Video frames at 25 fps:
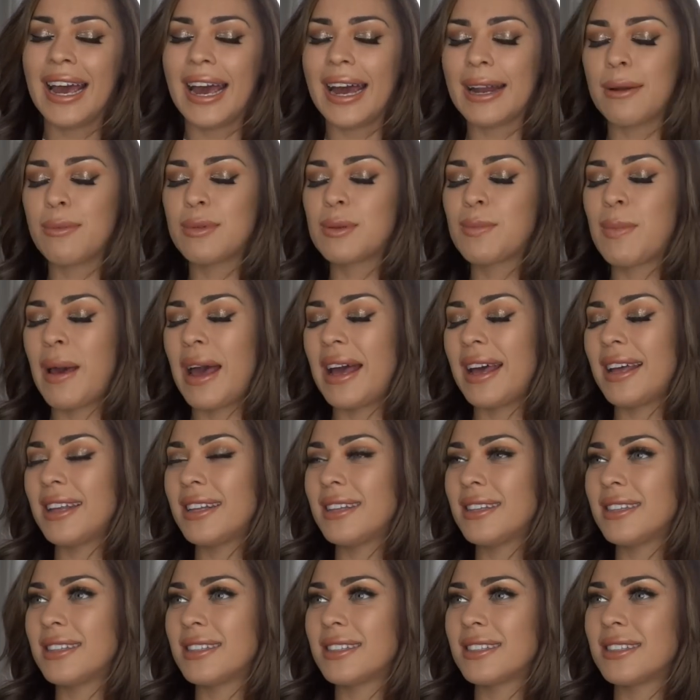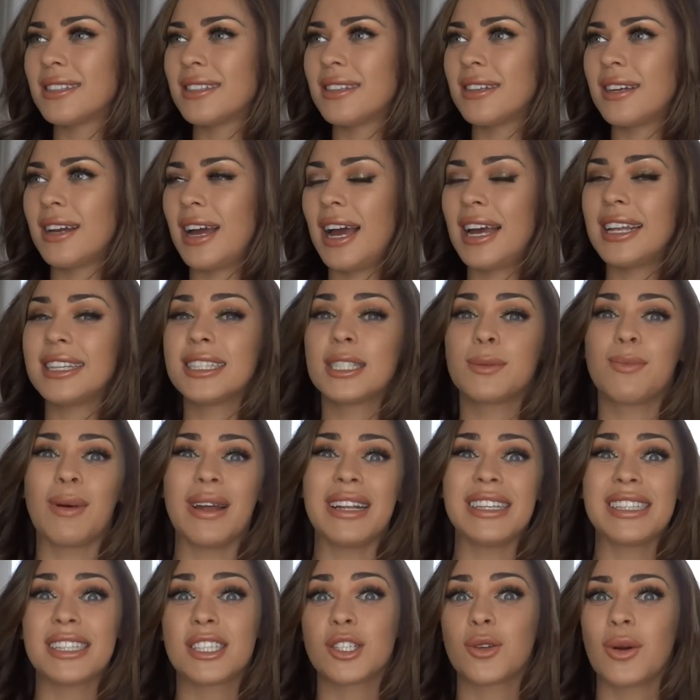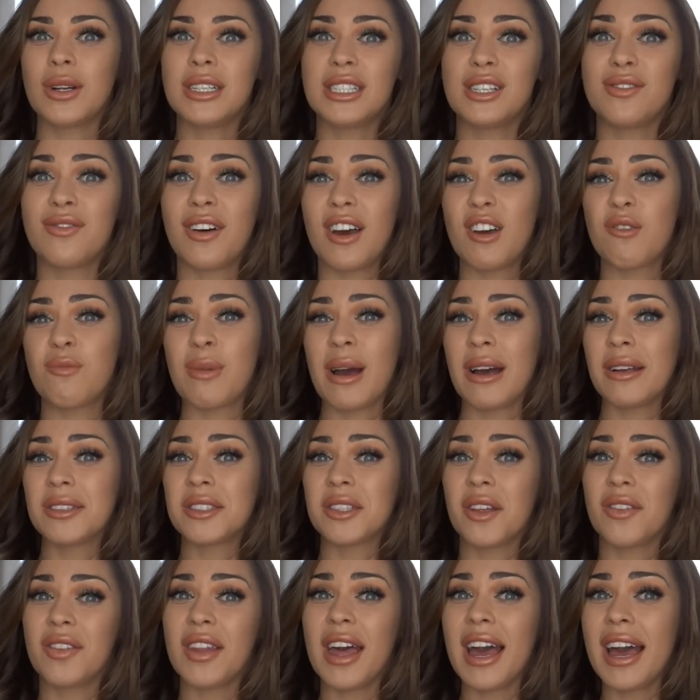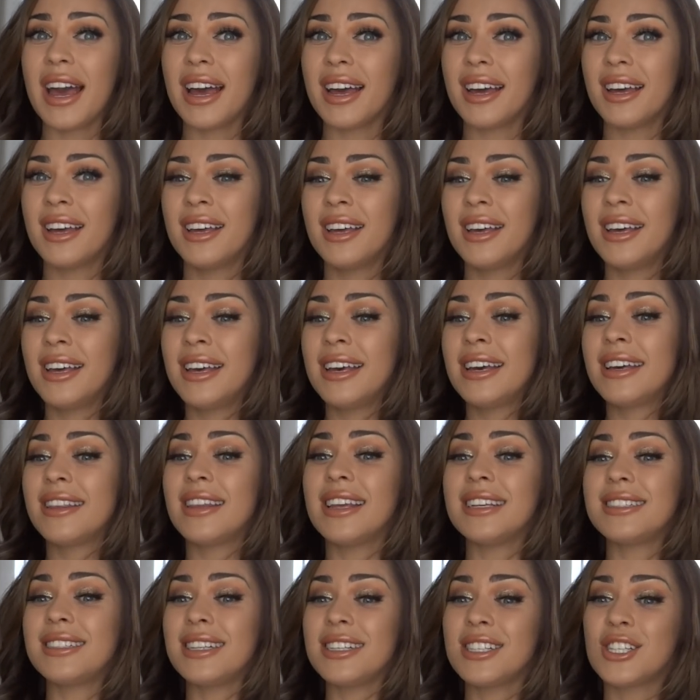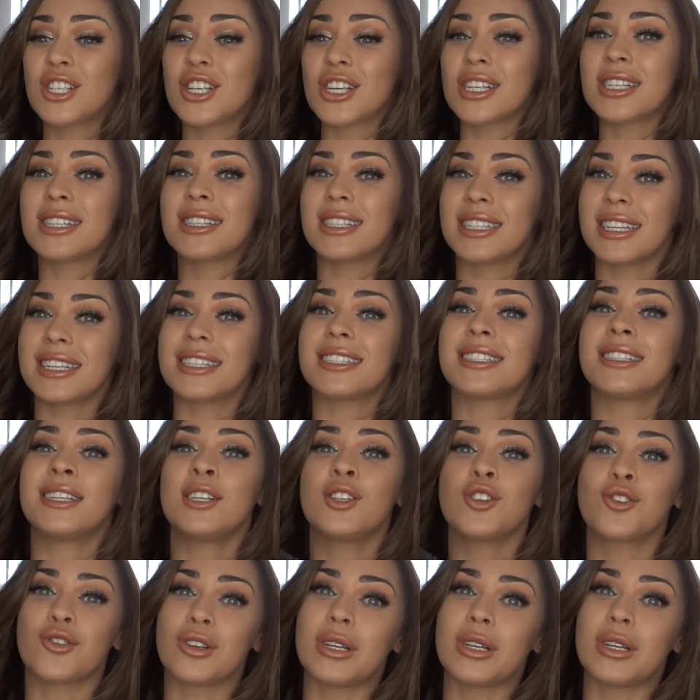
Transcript: and spends £25 on that, this is just 16